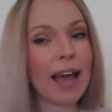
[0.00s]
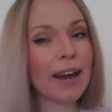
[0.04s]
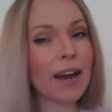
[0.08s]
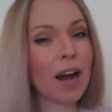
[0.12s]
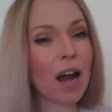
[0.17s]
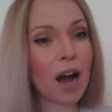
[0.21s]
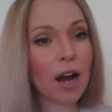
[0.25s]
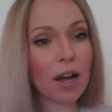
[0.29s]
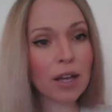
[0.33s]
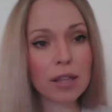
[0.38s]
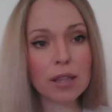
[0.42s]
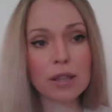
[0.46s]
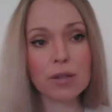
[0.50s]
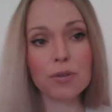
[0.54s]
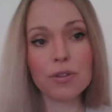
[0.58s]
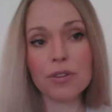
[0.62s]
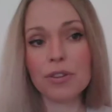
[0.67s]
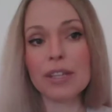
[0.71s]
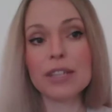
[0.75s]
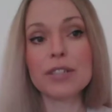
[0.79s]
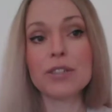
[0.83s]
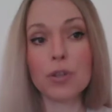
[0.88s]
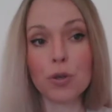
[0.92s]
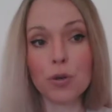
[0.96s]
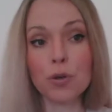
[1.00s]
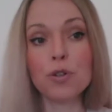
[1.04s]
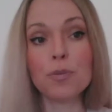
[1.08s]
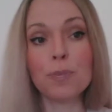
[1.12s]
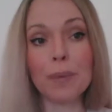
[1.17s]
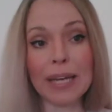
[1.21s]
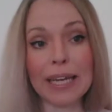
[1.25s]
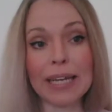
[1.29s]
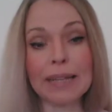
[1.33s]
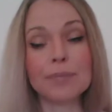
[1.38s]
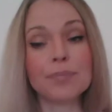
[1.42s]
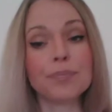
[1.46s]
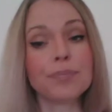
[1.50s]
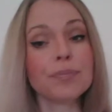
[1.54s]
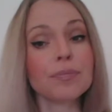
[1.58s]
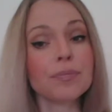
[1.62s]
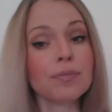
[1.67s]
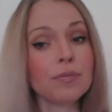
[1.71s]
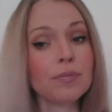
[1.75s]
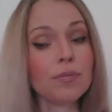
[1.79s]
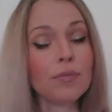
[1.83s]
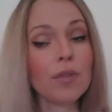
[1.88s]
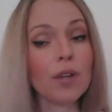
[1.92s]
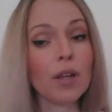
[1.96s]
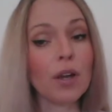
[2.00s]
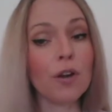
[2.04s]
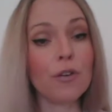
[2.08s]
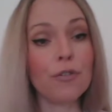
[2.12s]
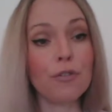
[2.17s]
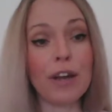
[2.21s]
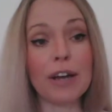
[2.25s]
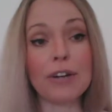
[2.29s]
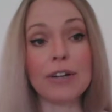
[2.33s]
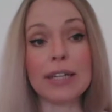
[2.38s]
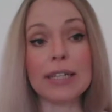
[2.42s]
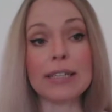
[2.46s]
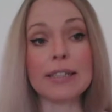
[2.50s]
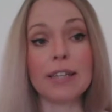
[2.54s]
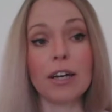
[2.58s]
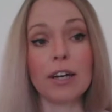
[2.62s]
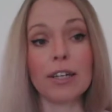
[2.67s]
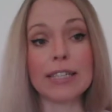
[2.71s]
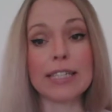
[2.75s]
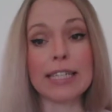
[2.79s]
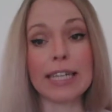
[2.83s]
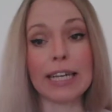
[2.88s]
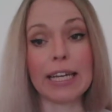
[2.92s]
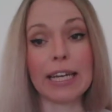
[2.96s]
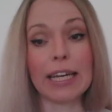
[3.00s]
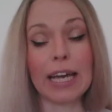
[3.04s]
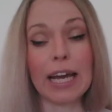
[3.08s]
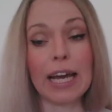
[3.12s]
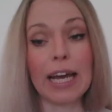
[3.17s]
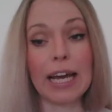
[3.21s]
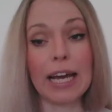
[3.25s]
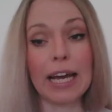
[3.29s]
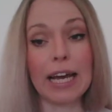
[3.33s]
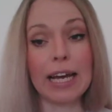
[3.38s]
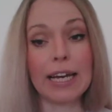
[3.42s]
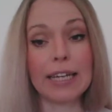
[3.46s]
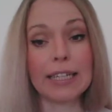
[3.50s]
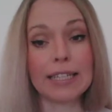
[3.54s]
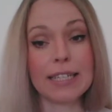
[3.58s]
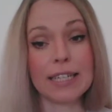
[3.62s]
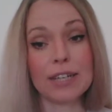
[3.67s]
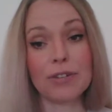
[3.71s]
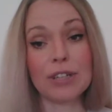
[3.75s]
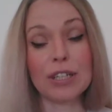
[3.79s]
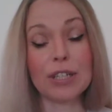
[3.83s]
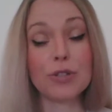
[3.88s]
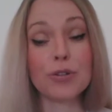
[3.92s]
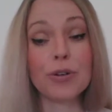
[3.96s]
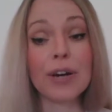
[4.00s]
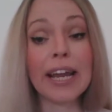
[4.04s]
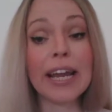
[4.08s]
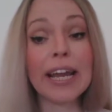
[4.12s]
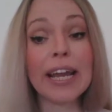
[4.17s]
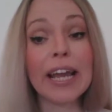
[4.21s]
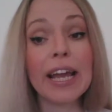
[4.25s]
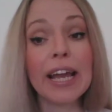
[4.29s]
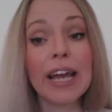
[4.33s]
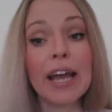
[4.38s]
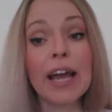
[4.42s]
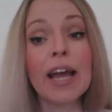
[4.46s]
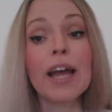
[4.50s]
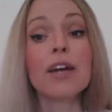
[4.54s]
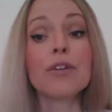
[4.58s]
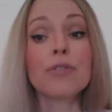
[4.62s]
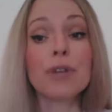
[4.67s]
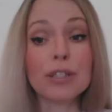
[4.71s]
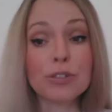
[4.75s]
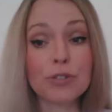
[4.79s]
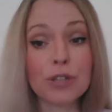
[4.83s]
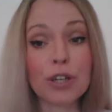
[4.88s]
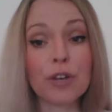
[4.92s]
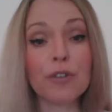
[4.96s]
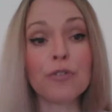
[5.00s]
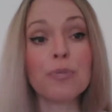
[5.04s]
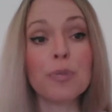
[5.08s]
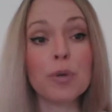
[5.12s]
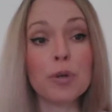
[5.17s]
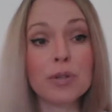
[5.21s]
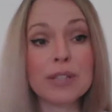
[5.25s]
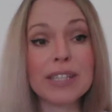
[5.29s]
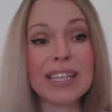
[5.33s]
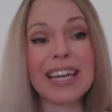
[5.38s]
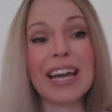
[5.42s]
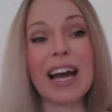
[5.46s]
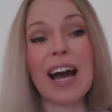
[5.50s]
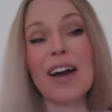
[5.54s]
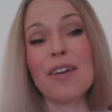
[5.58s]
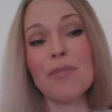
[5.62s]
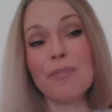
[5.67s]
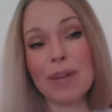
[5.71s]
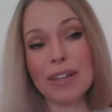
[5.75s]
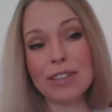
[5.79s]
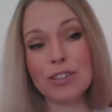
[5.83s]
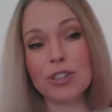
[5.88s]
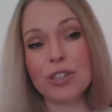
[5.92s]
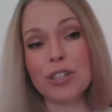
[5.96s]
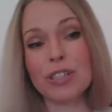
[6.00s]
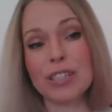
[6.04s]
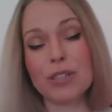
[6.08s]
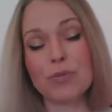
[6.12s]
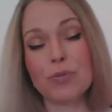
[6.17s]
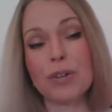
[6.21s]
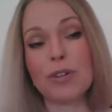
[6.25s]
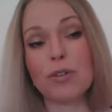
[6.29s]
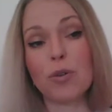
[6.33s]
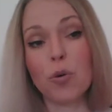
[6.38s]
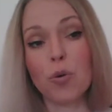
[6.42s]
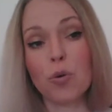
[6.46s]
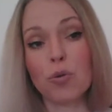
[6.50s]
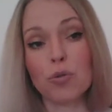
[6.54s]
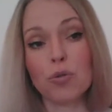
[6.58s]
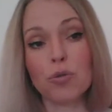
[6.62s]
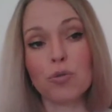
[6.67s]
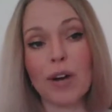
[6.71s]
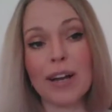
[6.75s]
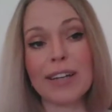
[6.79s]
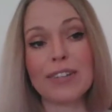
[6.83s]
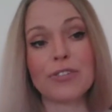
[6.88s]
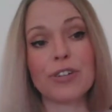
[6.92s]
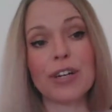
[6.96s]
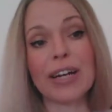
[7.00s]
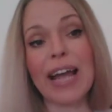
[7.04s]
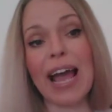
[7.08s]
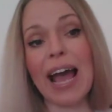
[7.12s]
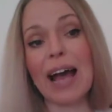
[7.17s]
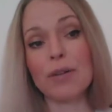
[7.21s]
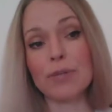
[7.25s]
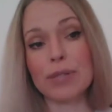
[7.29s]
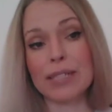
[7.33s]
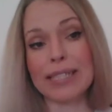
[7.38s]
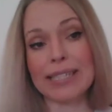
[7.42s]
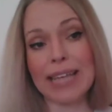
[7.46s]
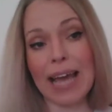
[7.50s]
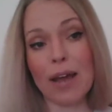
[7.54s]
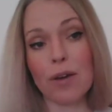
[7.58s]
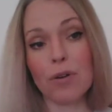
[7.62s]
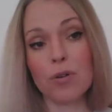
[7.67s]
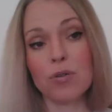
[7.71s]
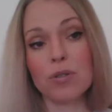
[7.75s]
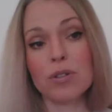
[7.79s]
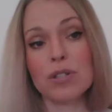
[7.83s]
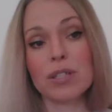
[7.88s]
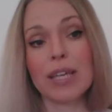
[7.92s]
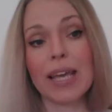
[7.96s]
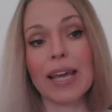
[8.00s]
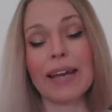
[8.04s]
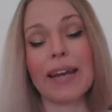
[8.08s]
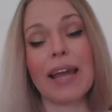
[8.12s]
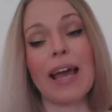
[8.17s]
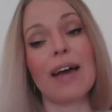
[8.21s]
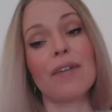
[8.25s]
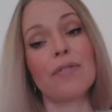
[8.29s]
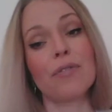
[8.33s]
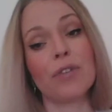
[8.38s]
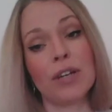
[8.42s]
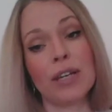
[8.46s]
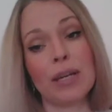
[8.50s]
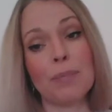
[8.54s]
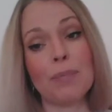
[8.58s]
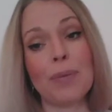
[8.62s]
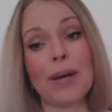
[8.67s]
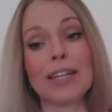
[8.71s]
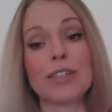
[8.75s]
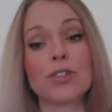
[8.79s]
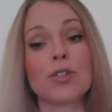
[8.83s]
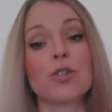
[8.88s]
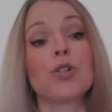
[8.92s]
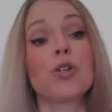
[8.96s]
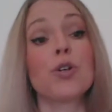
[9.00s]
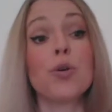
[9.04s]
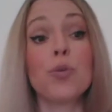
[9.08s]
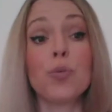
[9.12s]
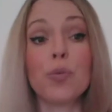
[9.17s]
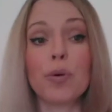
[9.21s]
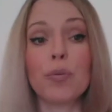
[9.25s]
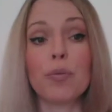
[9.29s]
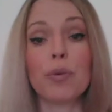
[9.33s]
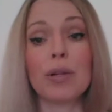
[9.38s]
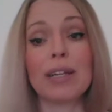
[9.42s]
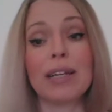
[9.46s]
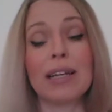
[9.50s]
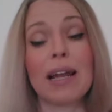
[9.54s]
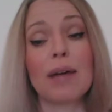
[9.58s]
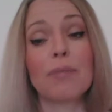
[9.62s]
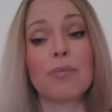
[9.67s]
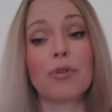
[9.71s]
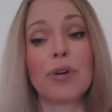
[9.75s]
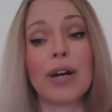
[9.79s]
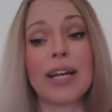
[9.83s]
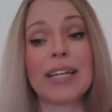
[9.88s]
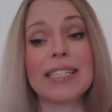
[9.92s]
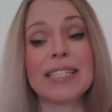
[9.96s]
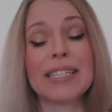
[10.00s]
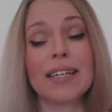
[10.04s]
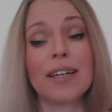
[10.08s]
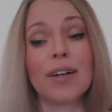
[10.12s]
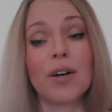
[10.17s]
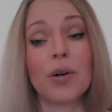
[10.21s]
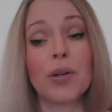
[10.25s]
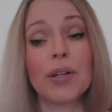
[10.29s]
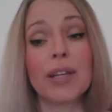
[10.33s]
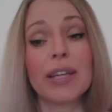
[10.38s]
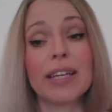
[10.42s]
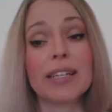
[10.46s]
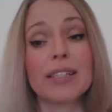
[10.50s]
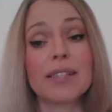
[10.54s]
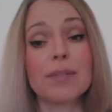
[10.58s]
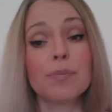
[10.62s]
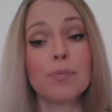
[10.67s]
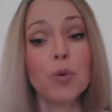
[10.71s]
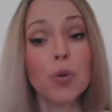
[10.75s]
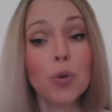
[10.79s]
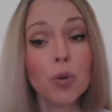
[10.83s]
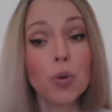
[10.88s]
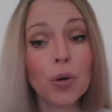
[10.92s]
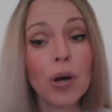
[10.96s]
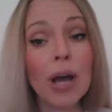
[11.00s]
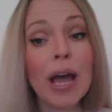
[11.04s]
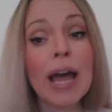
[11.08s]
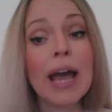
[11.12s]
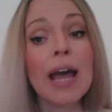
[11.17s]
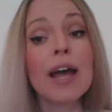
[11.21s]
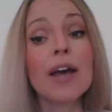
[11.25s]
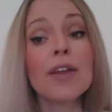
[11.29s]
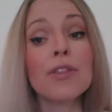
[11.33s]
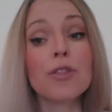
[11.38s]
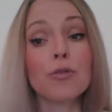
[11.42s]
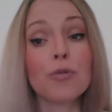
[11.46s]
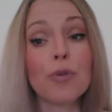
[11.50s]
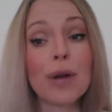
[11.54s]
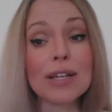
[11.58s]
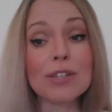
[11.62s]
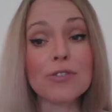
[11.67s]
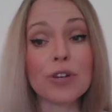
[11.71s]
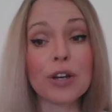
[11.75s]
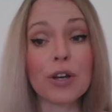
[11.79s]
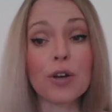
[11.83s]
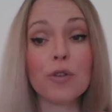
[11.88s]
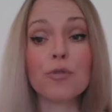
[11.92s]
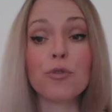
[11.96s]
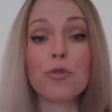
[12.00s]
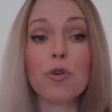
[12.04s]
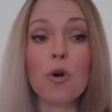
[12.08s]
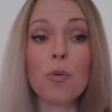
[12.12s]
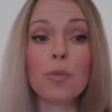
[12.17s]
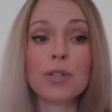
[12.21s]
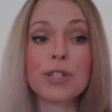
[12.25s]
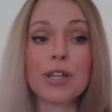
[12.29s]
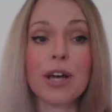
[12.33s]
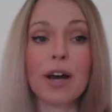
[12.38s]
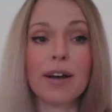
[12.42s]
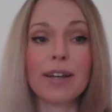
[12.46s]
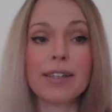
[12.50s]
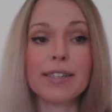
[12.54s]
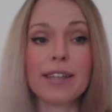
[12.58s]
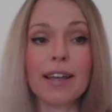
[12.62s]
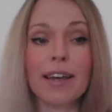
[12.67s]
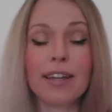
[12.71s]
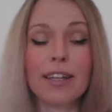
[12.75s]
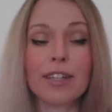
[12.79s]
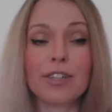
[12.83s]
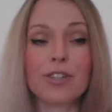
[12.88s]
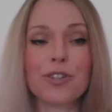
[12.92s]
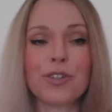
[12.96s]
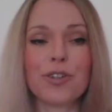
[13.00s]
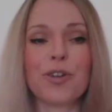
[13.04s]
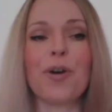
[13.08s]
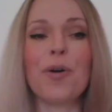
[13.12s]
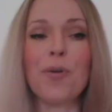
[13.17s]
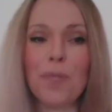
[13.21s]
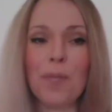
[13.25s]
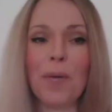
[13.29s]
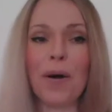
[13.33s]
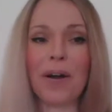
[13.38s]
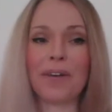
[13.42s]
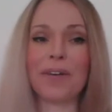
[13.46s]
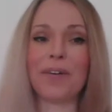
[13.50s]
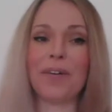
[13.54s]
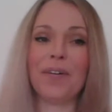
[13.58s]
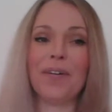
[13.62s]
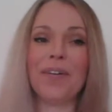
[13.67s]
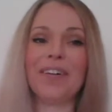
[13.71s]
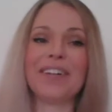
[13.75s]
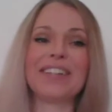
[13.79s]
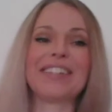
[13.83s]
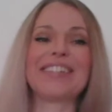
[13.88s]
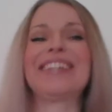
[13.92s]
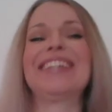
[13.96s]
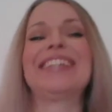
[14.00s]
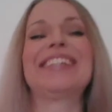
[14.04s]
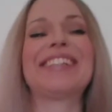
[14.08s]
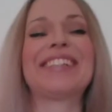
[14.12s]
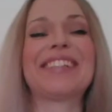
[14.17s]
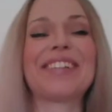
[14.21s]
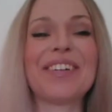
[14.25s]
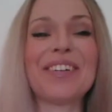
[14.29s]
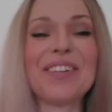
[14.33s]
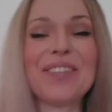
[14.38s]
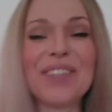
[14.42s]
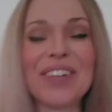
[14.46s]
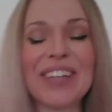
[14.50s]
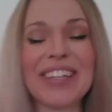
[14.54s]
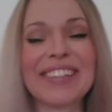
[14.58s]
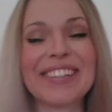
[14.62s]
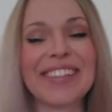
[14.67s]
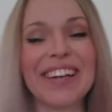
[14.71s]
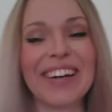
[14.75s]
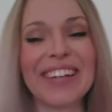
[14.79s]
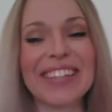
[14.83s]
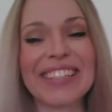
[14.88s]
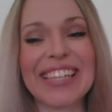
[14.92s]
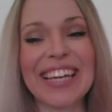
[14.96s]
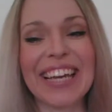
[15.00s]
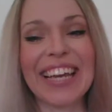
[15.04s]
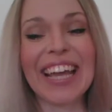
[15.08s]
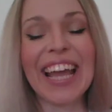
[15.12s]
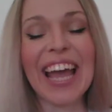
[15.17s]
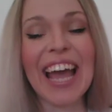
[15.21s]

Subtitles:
And I thought this could be a very exciting territory. Rhetoric of music, I mentioned it with oral rhetoric, how sound can have an impact on you. We will elaborate on this more. The rhetoric of robotization, oh my god, this is going to be exciting.